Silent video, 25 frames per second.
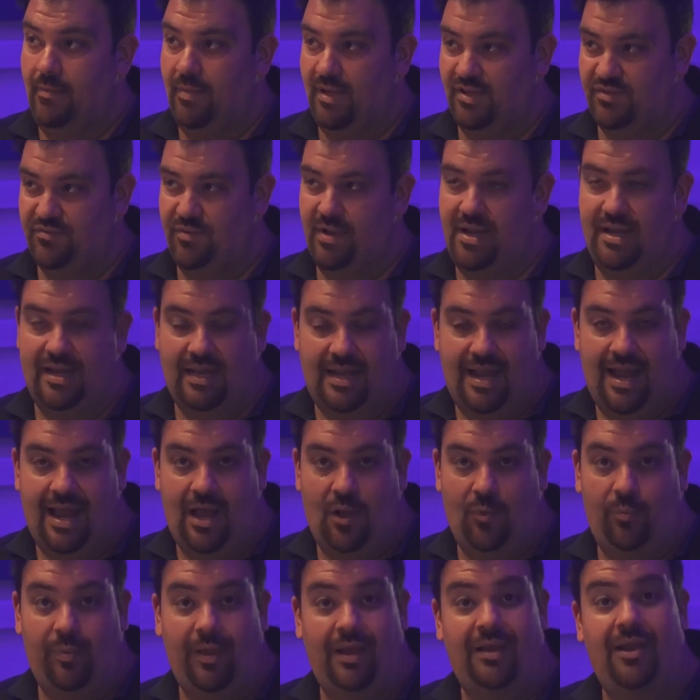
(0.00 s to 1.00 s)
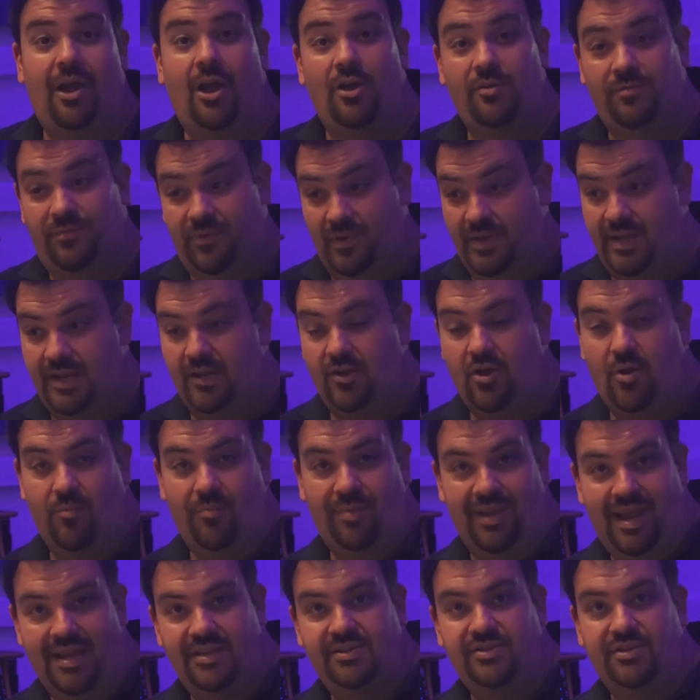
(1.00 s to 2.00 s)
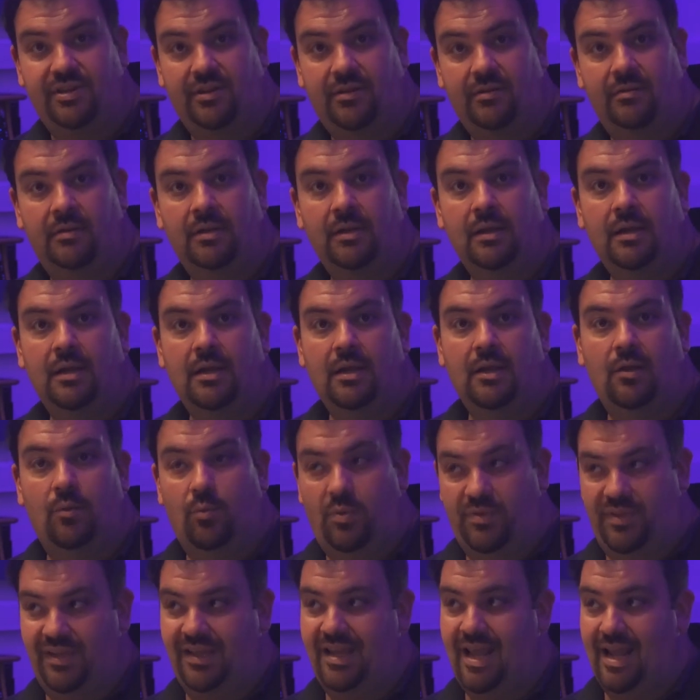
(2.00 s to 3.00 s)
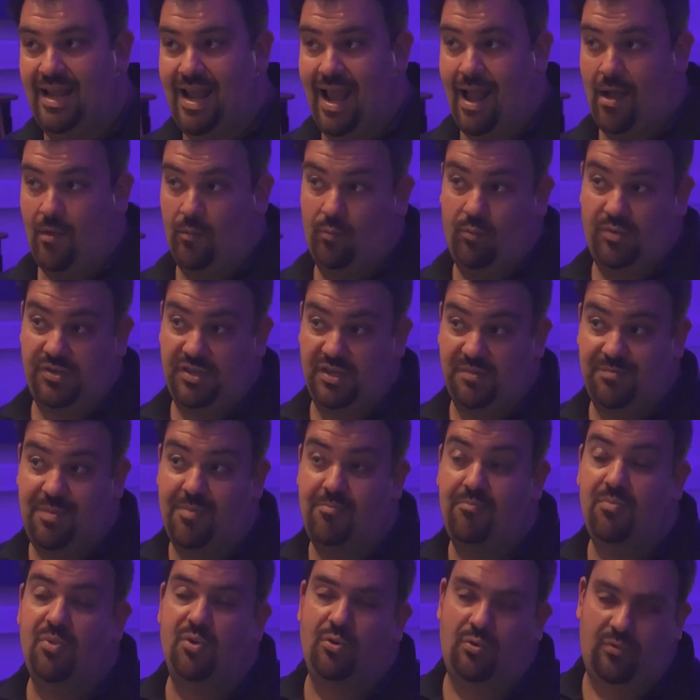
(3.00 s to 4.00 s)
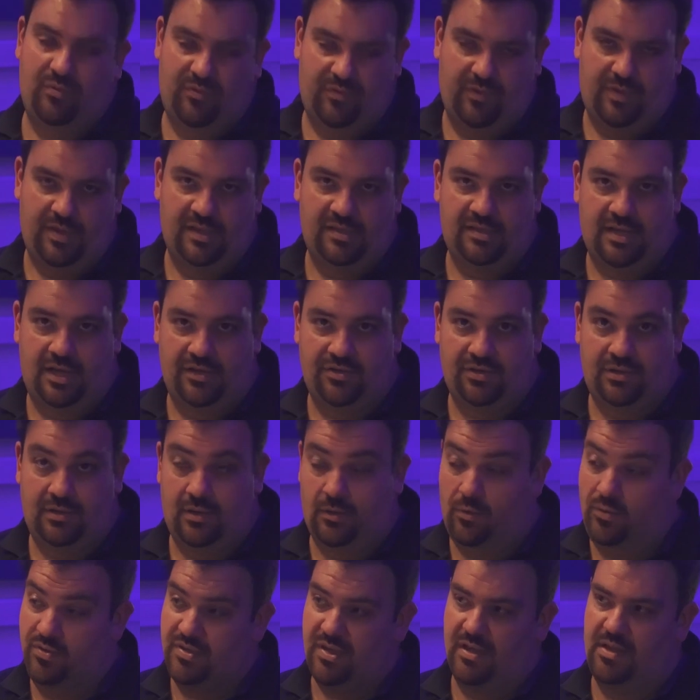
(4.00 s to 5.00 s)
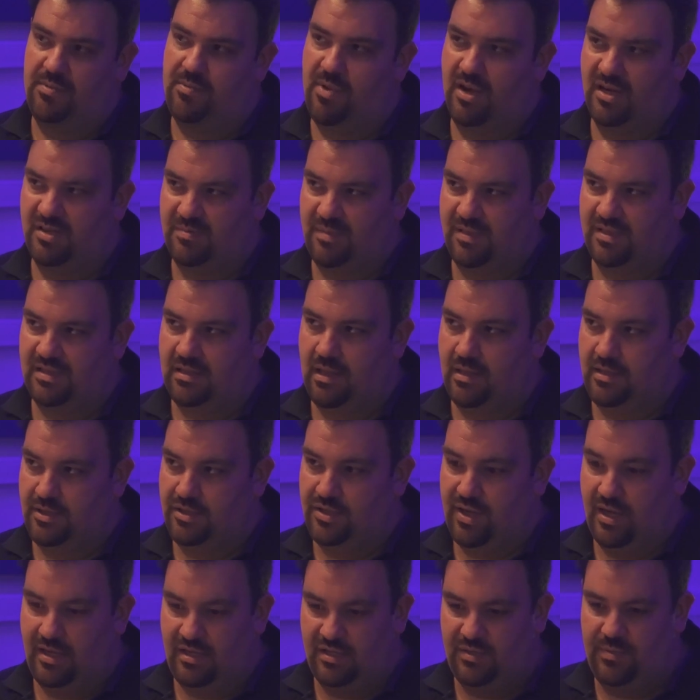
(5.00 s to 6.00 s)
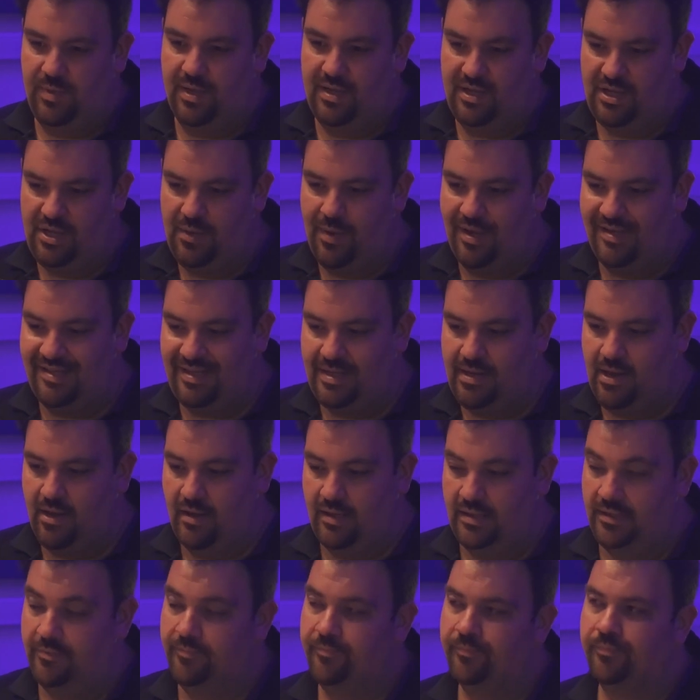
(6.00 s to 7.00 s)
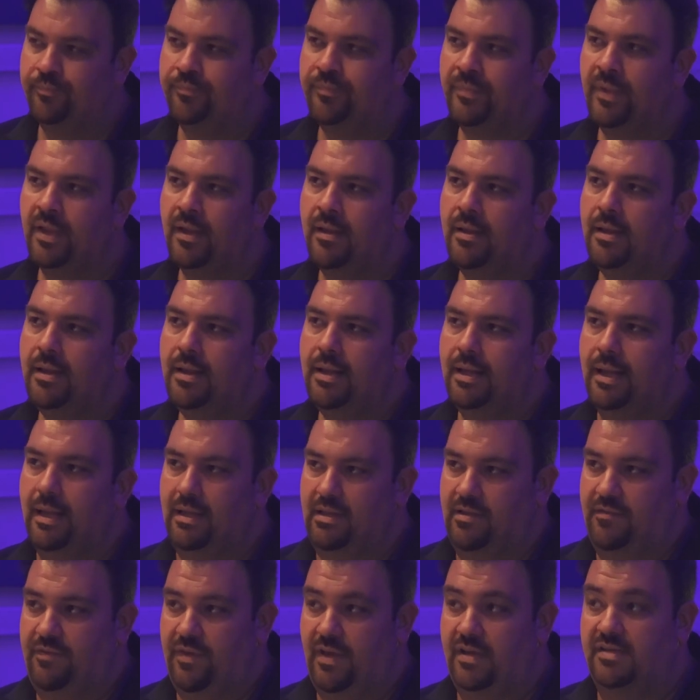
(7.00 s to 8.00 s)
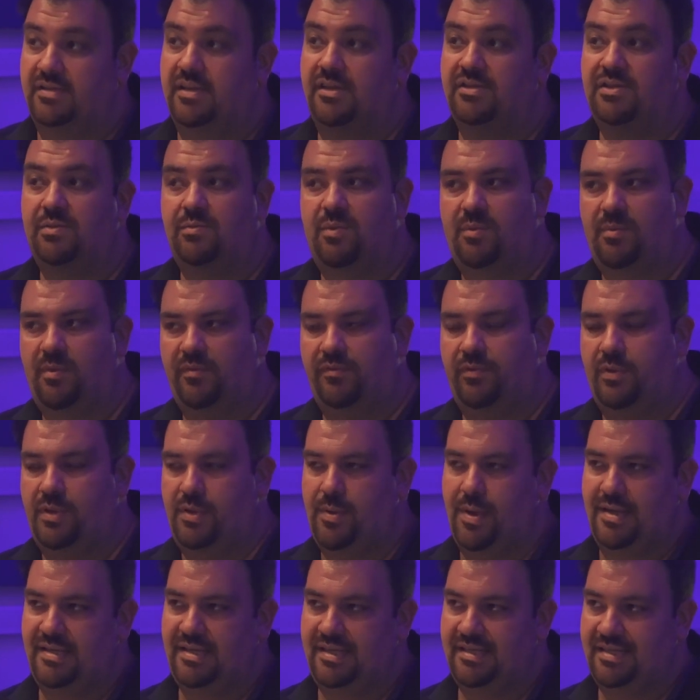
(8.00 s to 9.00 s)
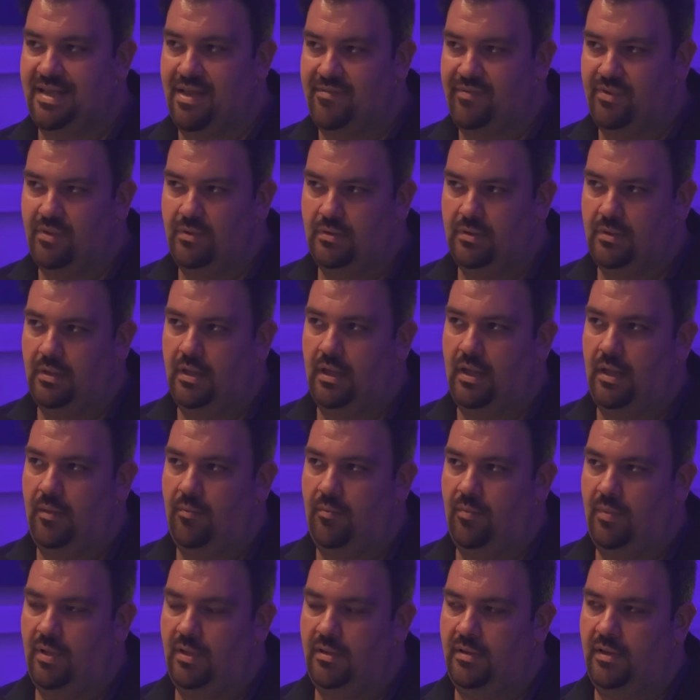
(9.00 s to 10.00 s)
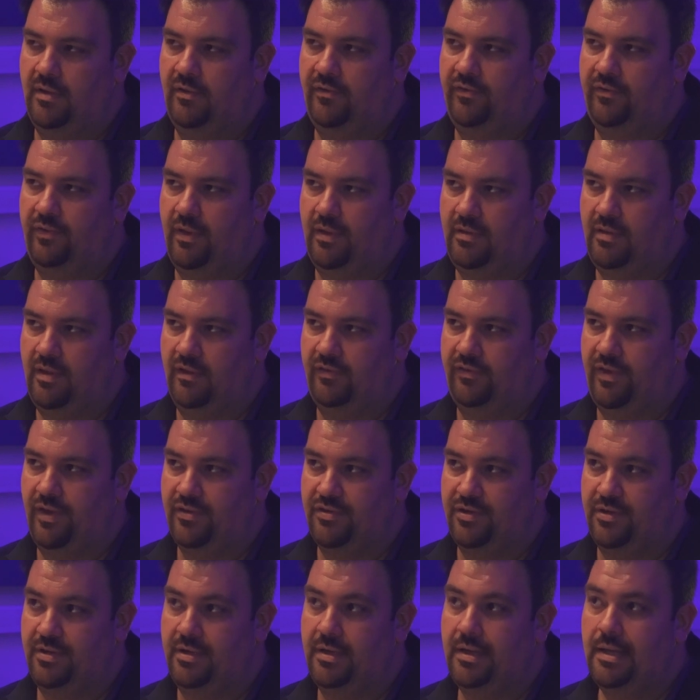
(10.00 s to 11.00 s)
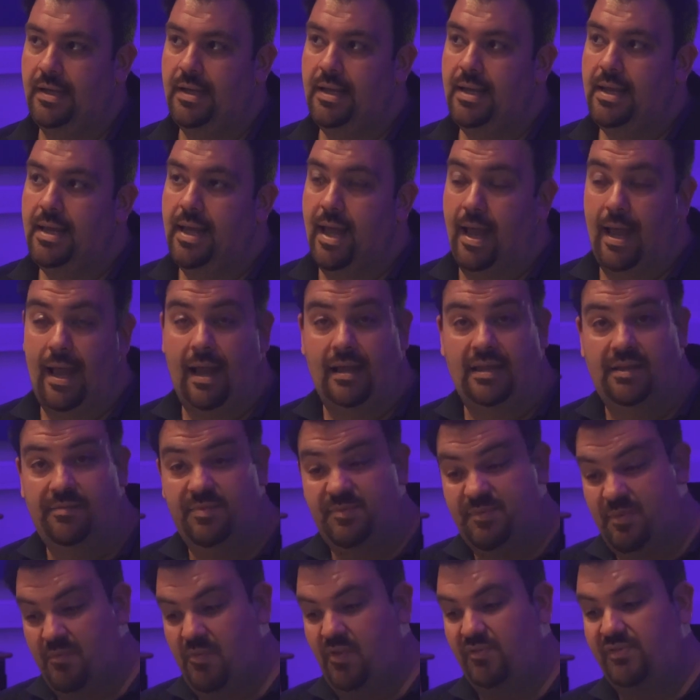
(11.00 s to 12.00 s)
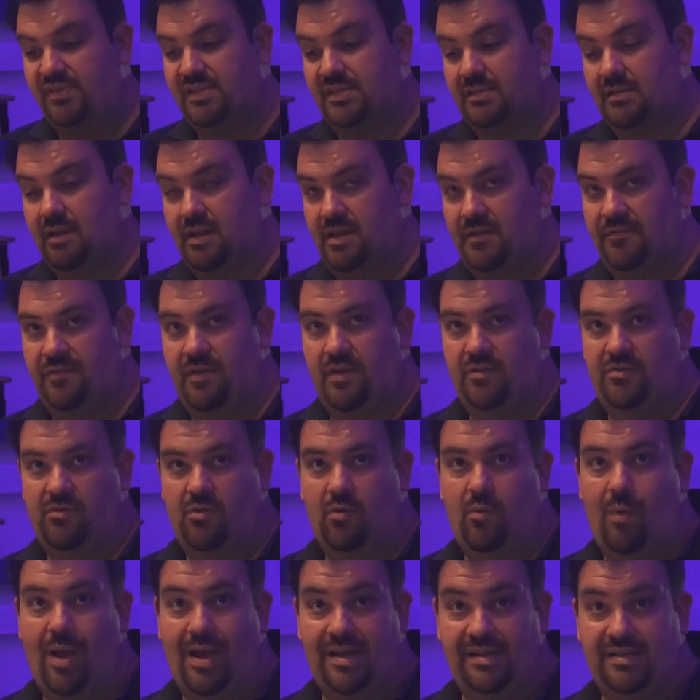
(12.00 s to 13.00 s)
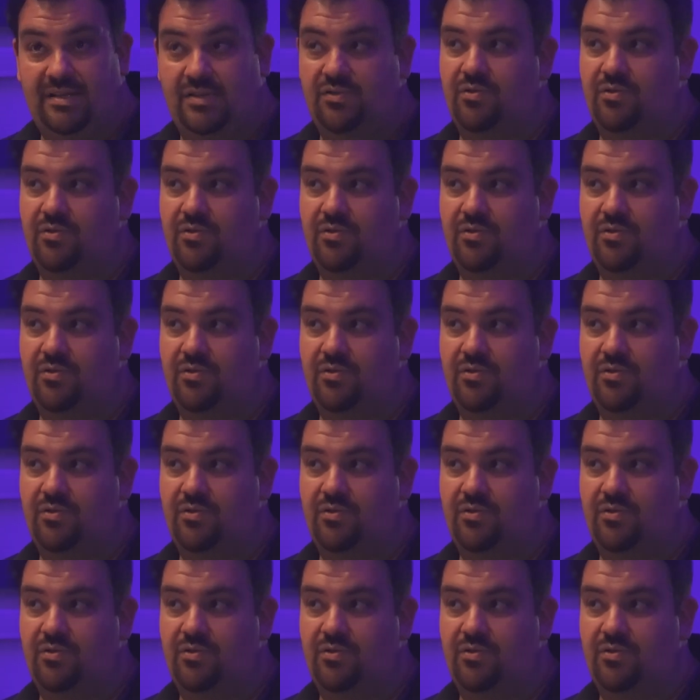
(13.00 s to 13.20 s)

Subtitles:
is really going to help, and hopefully in combination with the kick out, which has been moved for this session. And also the mic's been slightly changed. We had a U89 in the first session, we moved to a U87 in this session, and then it's been moved slightly further away to